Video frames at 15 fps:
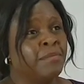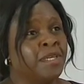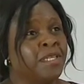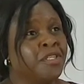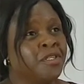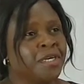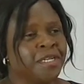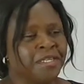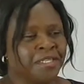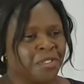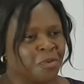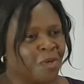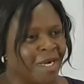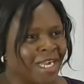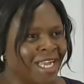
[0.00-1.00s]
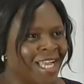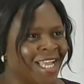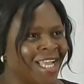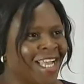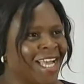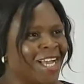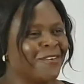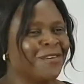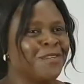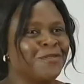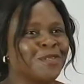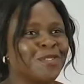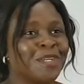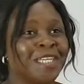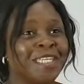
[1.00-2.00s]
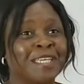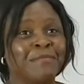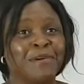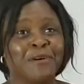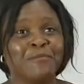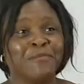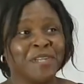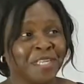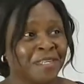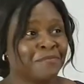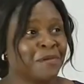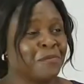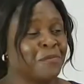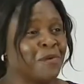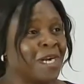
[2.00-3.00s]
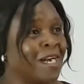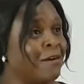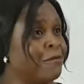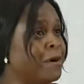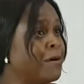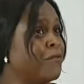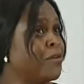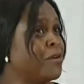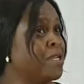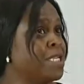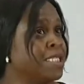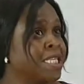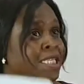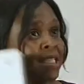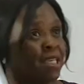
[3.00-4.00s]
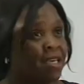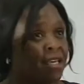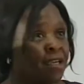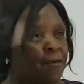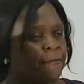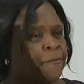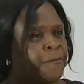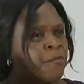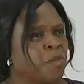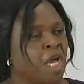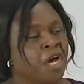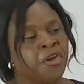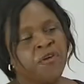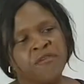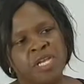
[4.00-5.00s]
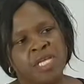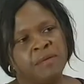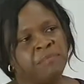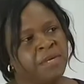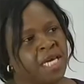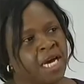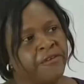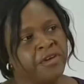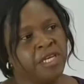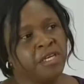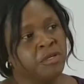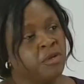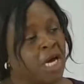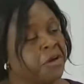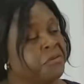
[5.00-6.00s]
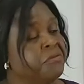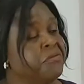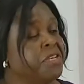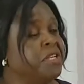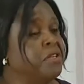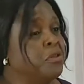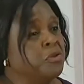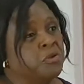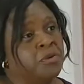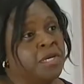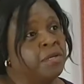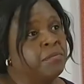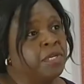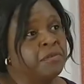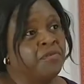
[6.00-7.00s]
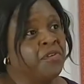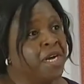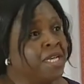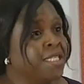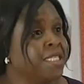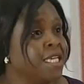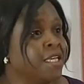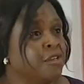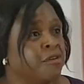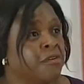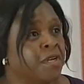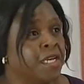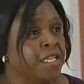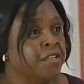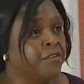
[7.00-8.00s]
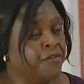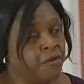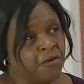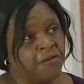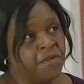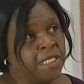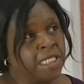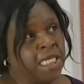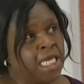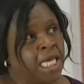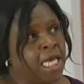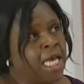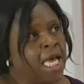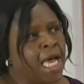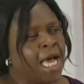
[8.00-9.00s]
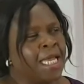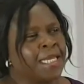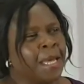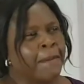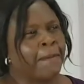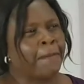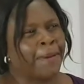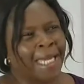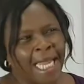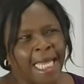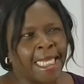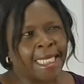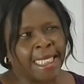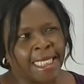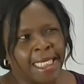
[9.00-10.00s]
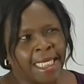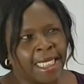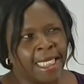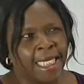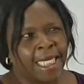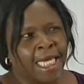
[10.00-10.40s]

a nutritionist worker. I only was talking about bringing people who have already started. I don't really need to learn anybody before I attend any courses. Mm-hmm. And I'm planning,